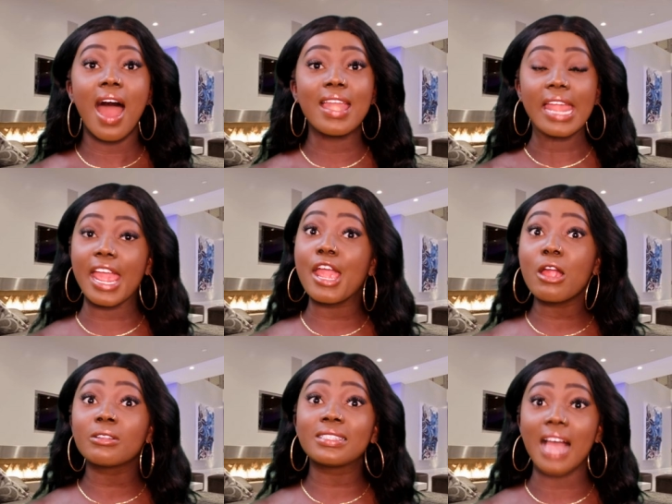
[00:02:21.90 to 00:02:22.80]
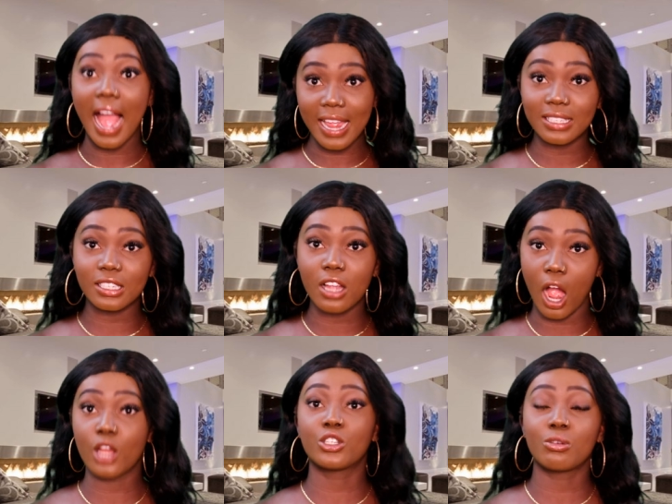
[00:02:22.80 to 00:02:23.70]
an airtight
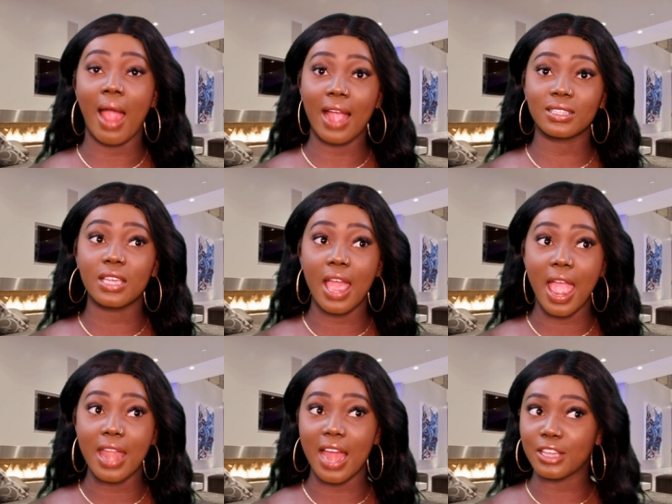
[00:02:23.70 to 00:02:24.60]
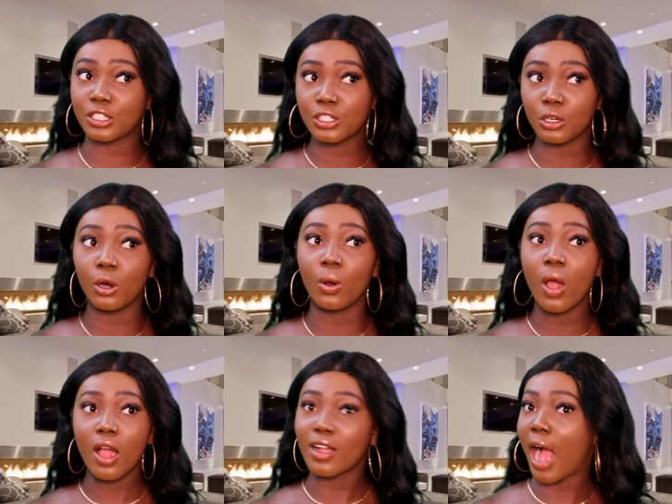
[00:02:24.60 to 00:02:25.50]
contract, and I
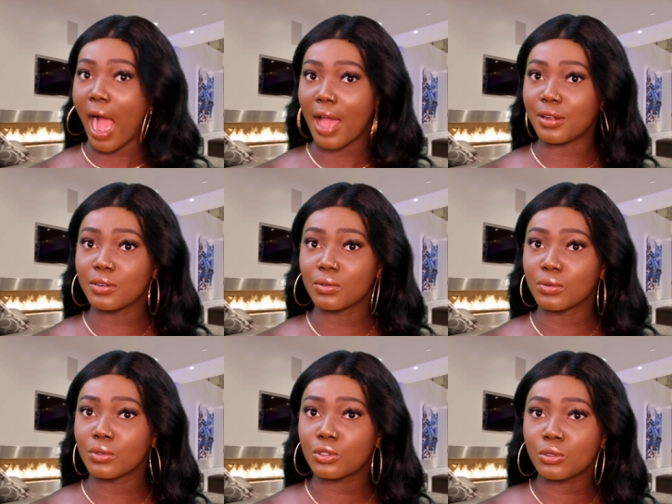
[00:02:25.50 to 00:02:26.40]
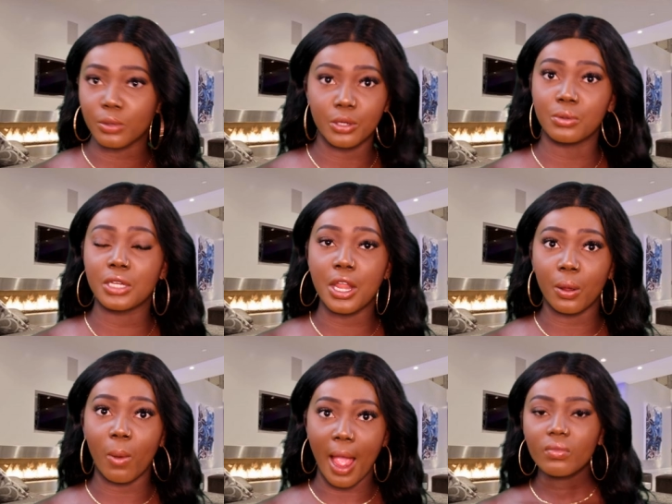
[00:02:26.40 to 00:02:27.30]
still got screwed in
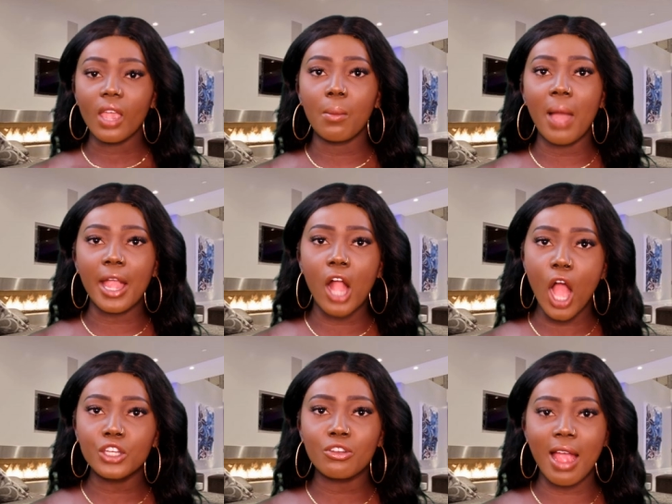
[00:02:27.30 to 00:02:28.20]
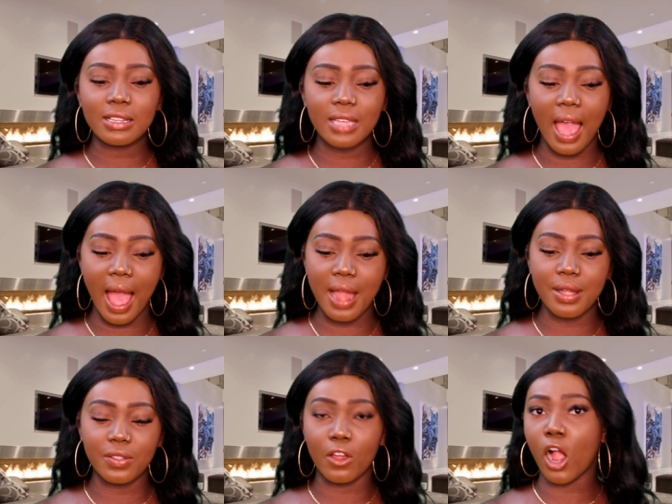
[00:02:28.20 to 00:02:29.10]
a way. My contract
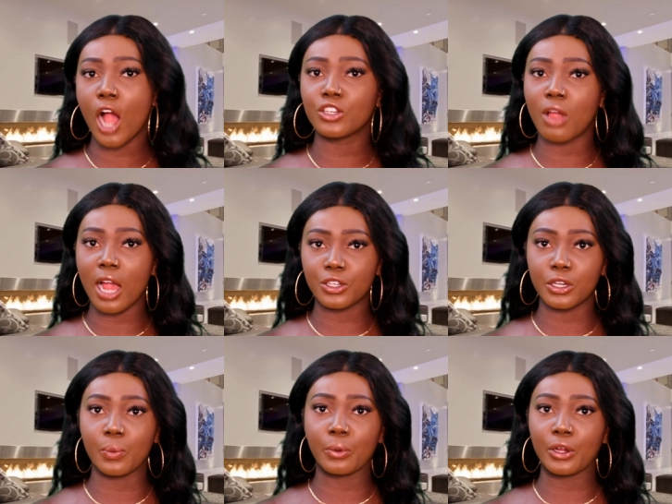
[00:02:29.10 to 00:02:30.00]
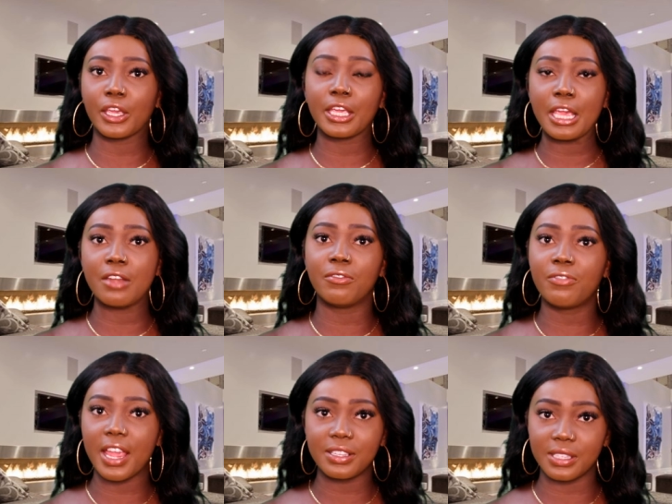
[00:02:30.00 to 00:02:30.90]
had the contractor working in
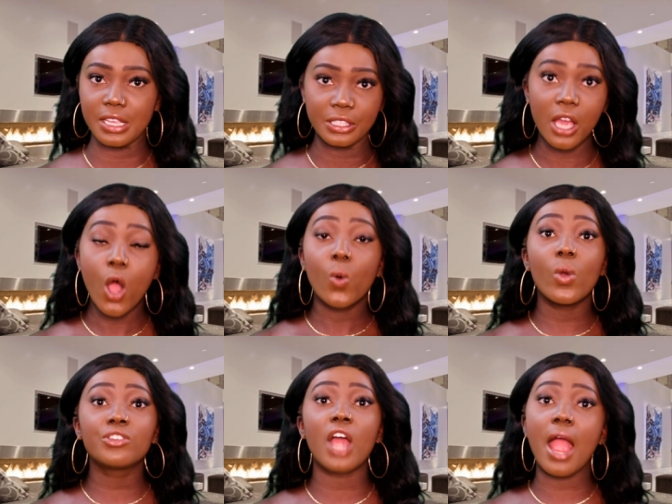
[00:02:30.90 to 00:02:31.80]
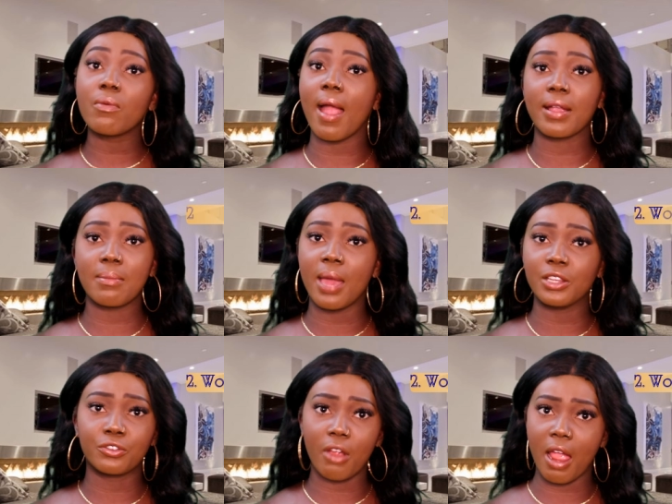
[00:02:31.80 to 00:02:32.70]
phases, which I
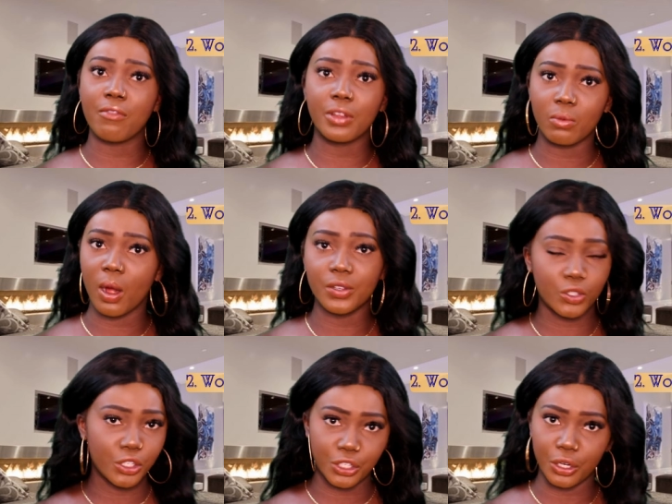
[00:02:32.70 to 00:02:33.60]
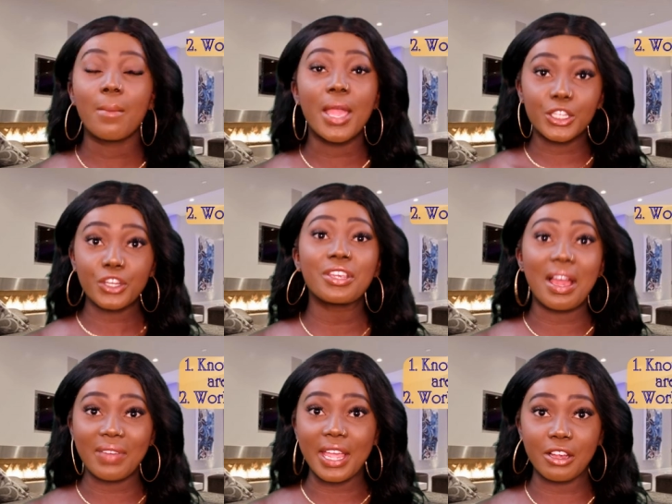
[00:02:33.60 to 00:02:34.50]
recommend for everyone to do. Make sure you
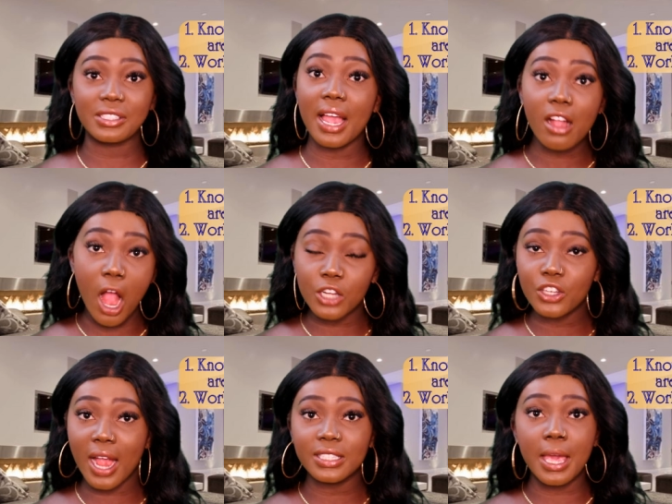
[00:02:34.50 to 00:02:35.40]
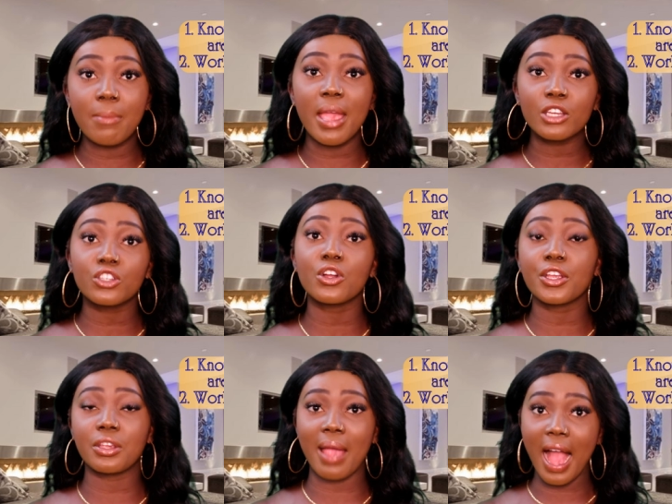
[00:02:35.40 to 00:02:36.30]
have an airtight contract and make
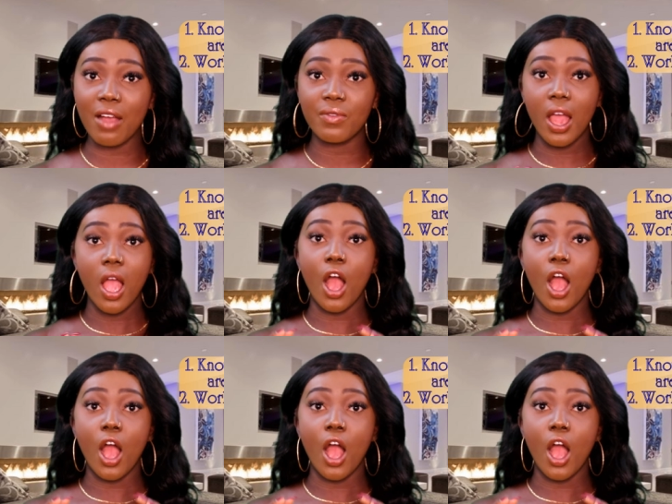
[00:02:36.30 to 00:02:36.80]
sure you have